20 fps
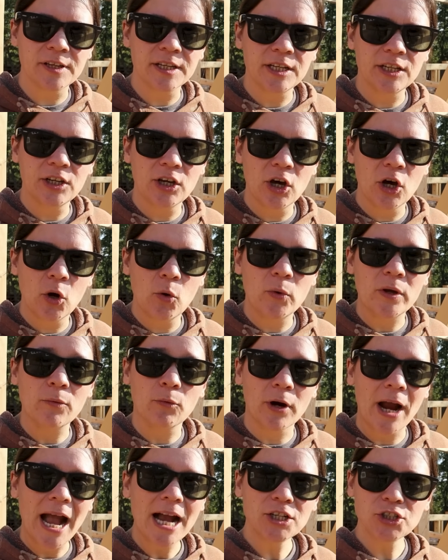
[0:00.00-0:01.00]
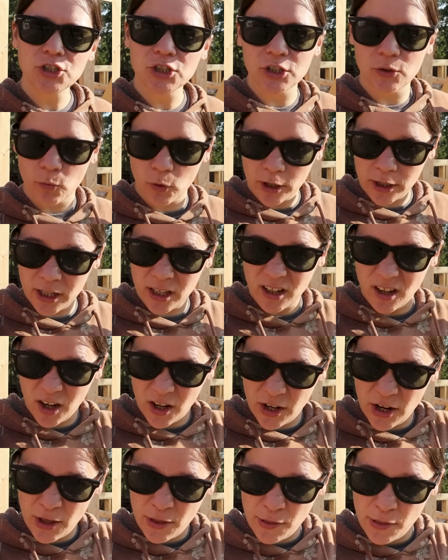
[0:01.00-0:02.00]
video, we were actually working
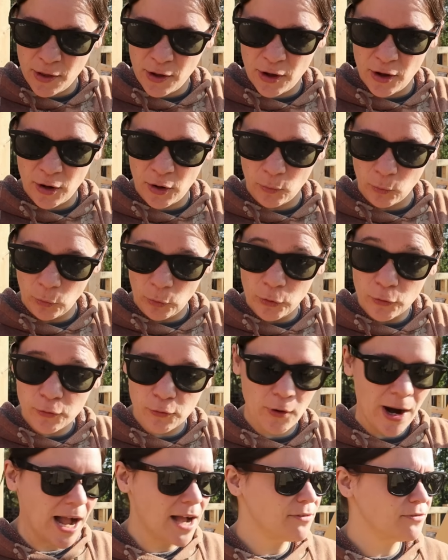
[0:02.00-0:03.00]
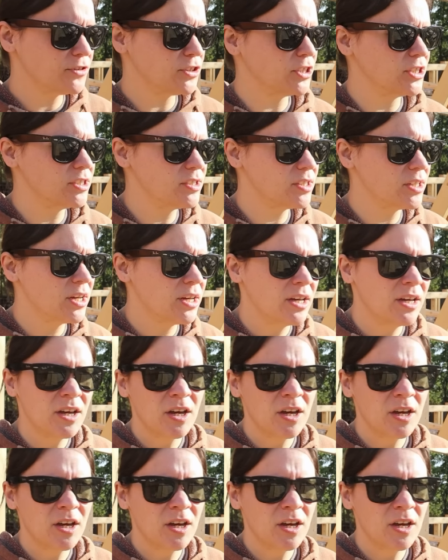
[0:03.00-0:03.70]
on the roof rafters.